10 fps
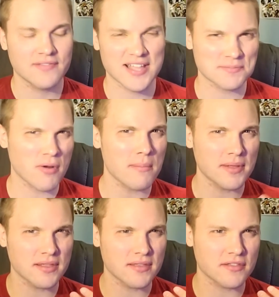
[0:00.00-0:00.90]
that's
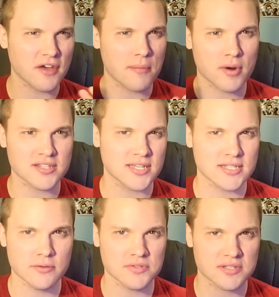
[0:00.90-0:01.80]
probably the thought
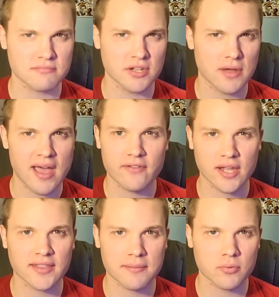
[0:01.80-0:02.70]
process he was, you know,
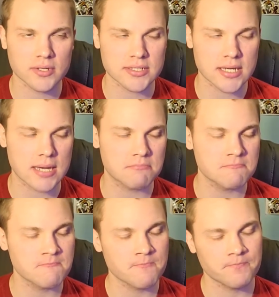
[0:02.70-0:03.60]
having at that point in time.
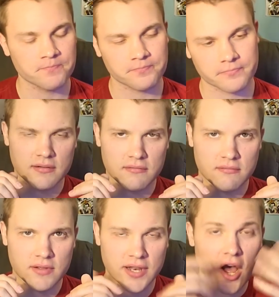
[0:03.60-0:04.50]

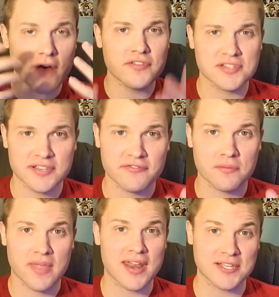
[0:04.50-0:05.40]
And obviously
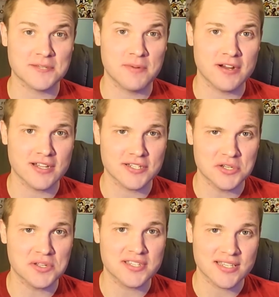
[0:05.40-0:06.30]
from that experience,
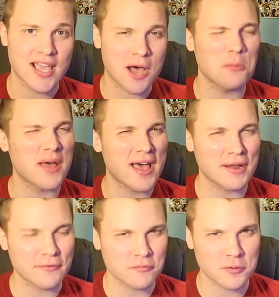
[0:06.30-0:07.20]
you can see how
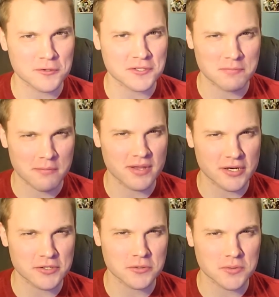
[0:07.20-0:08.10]
bad of a person my
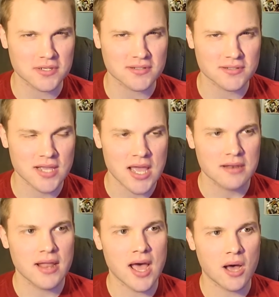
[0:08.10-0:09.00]
manager was.
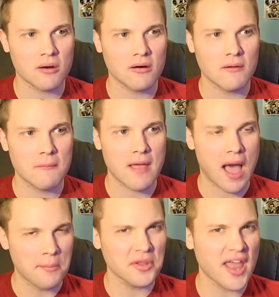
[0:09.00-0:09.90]
Now,
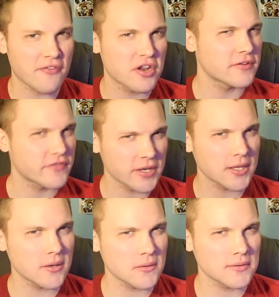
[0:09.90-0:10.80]
I'm going to have another
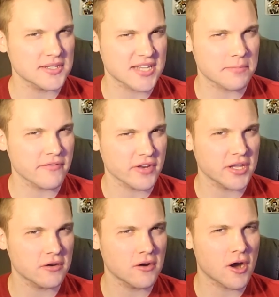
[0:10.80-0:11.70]
video, a separate
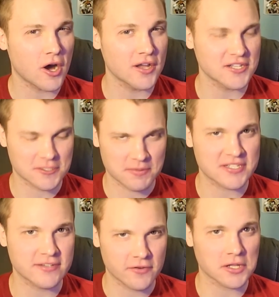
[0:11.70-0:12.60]
video on
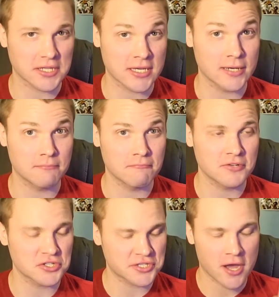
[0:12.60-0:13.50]
specifically him,
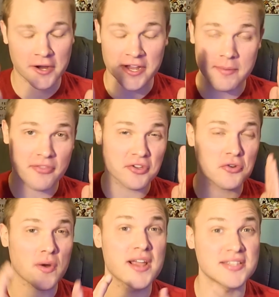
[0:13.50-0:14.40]
just talking about the
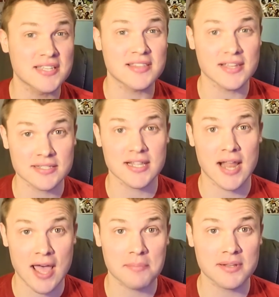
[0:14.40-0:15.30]
crazy things
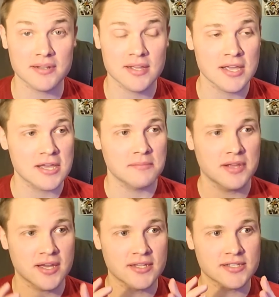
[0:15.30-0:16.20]
that happened
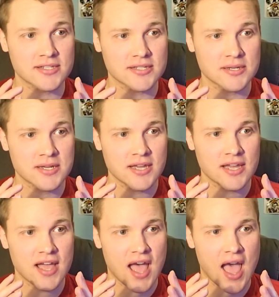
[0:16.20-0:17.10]
because
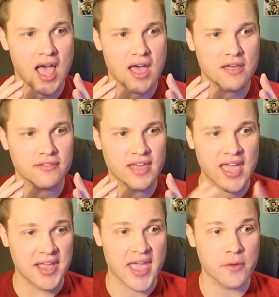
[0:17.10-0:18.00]

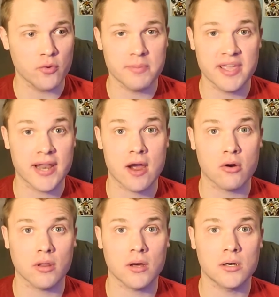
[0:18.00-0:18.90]
it, it would be an
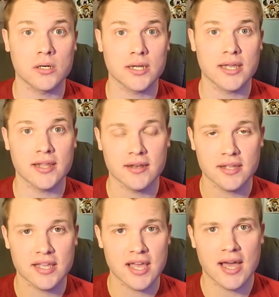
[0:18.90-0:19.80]
hour long and
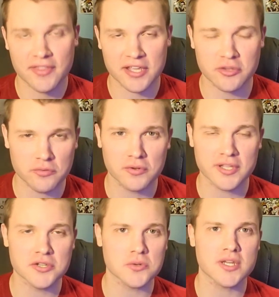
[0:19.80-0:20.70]
I think you'd
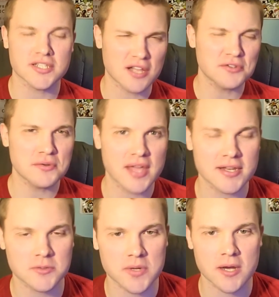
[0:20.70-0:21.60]
really enjoy it. So I'll do
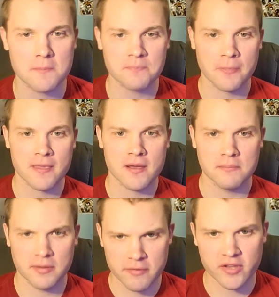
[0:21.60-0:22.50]
that as well.
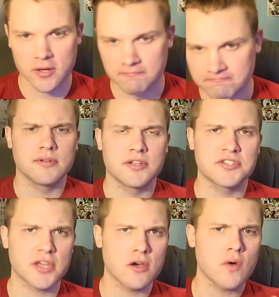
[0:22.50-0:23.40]
But moving on.
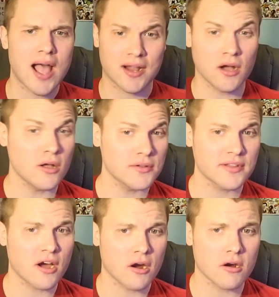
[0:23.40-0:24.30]
So I
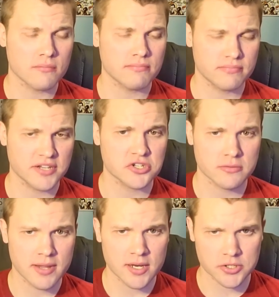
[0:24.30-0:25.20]
called our
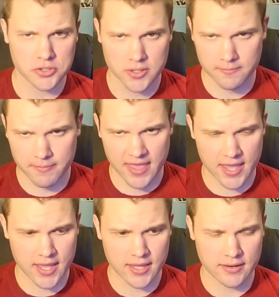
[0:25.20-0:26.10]
district manager
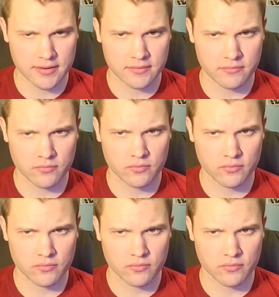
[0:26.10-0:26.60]
and